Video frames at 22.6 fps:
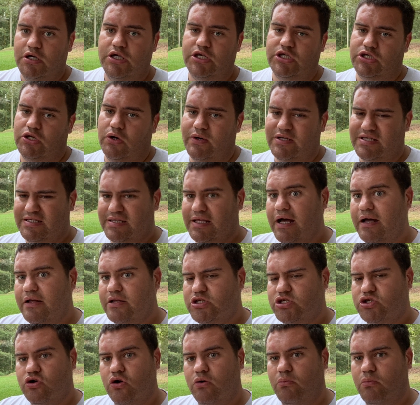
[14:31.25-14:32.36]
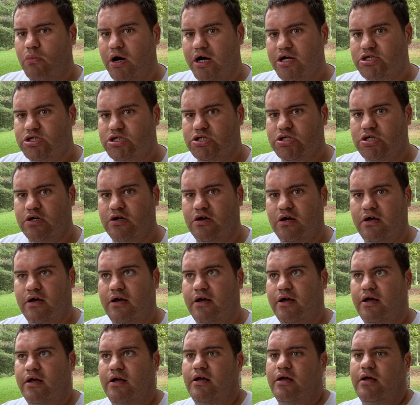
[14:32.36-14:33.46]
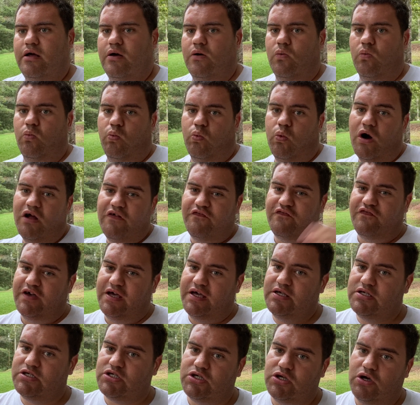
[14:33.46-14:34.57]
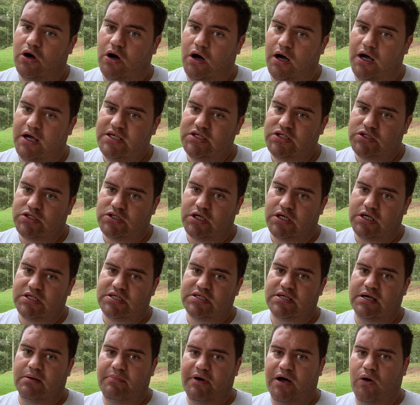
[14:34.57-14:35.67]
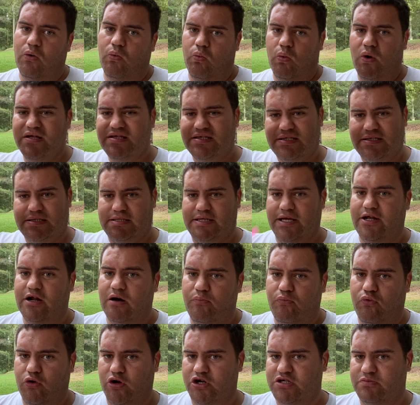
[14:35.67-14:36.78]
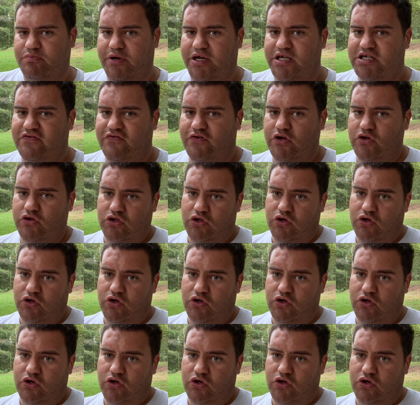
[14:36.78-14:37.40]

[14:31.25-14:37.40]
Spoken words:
So it's not so much what things cost, it's about what setup works best for you.